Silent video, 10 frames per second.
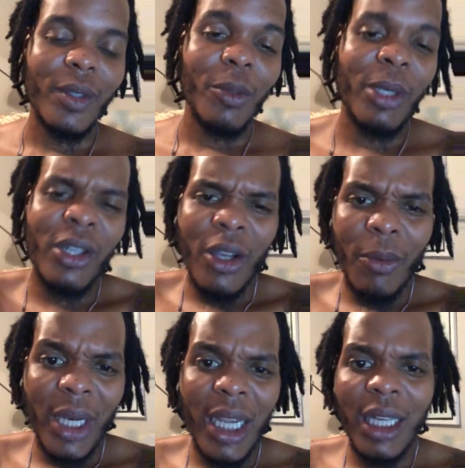When in all
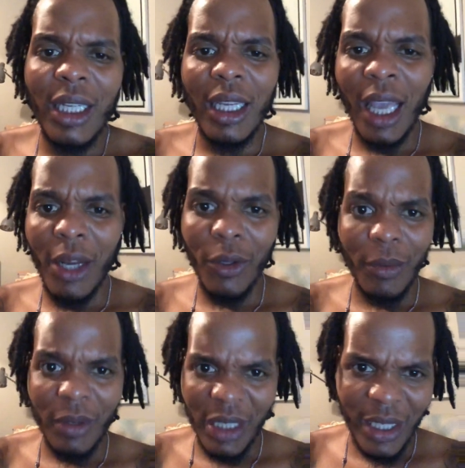reality, I don't
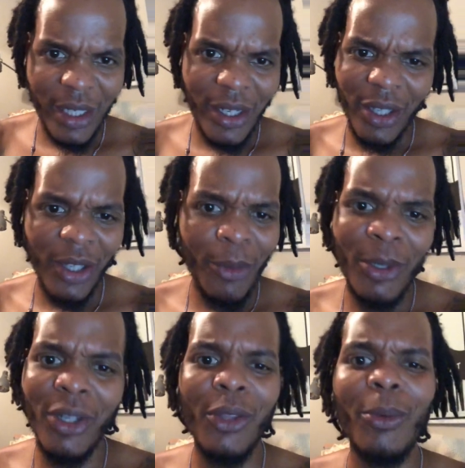necessarily think he was
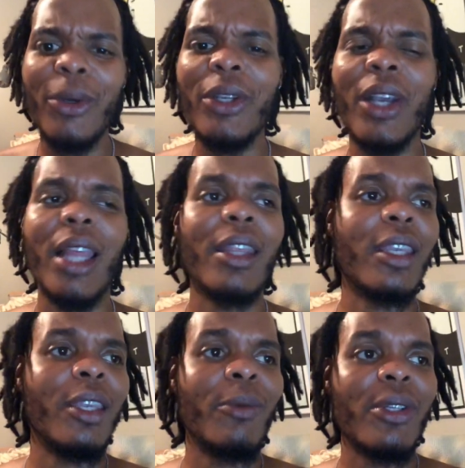another warrior. I think
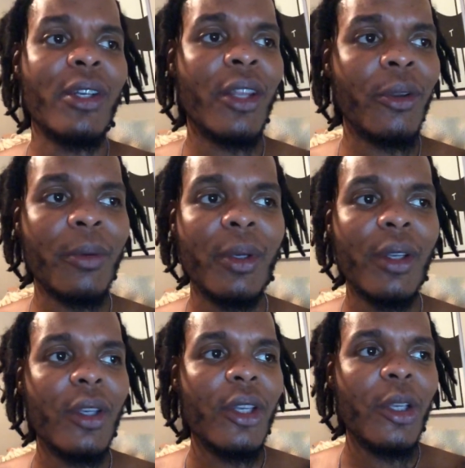he was another
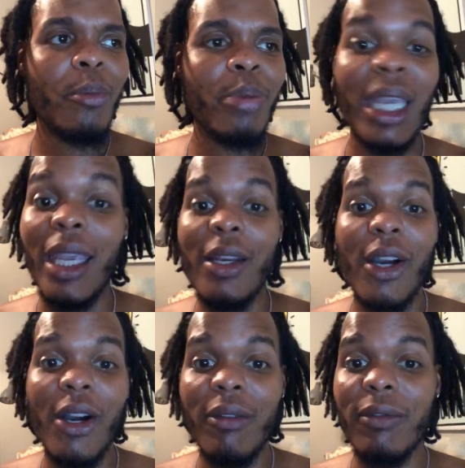paid
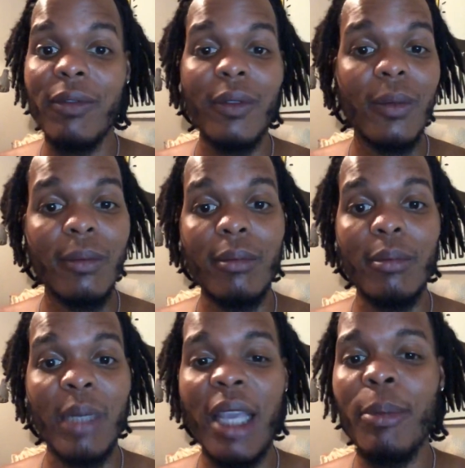off
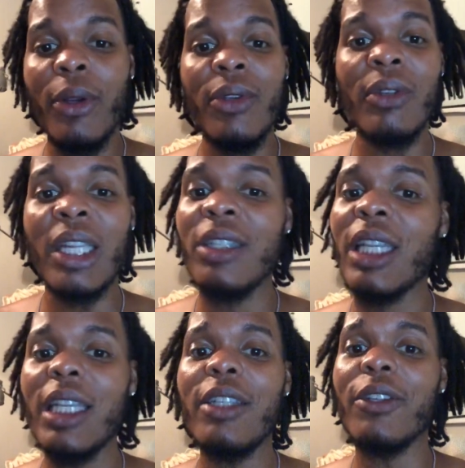Black person
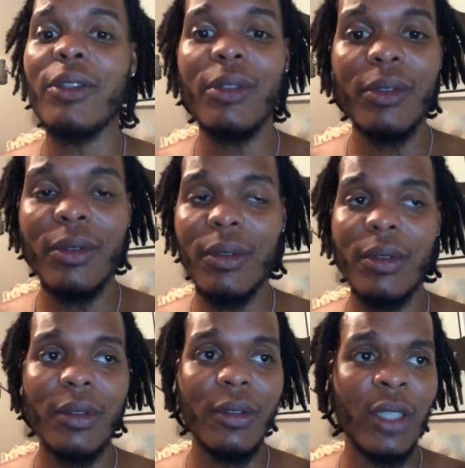entertaining us.
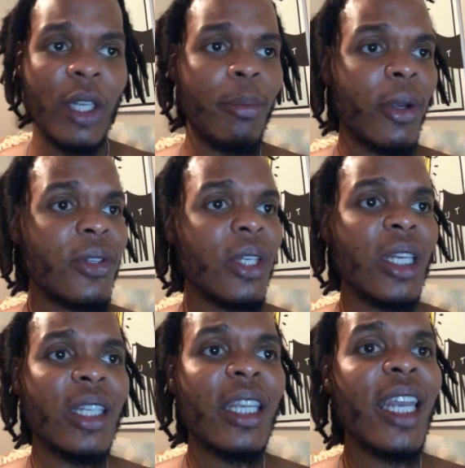Any person
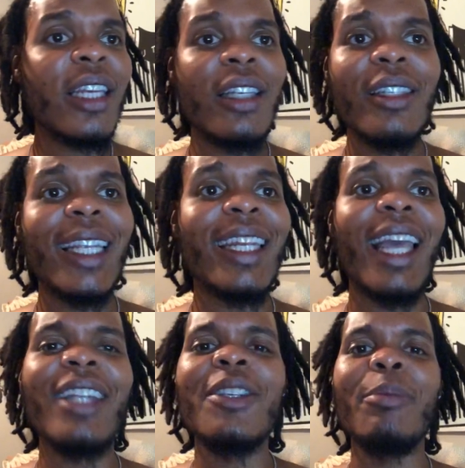entertaining us and
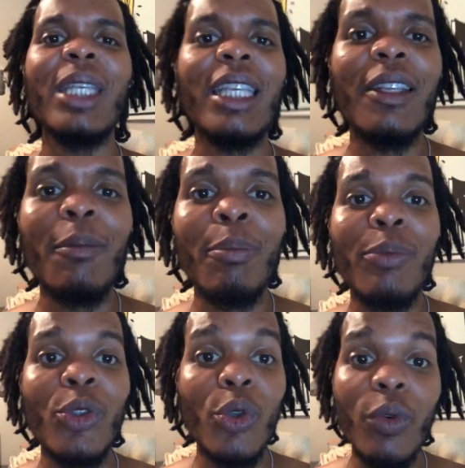not speaking
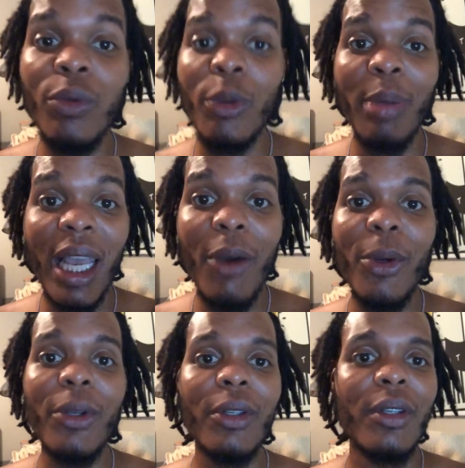truth to
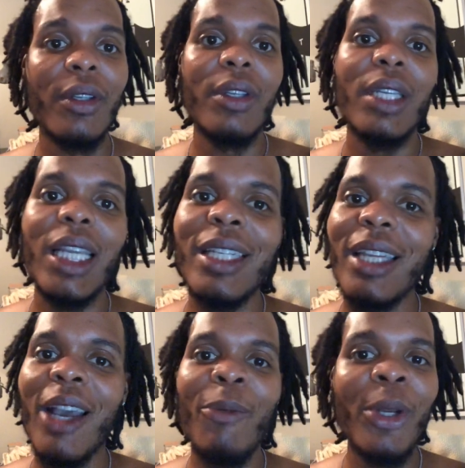power is
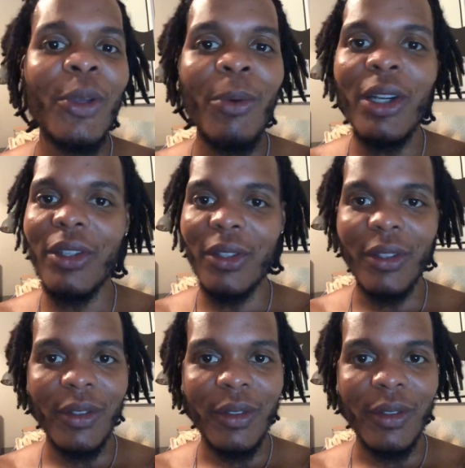not really with us.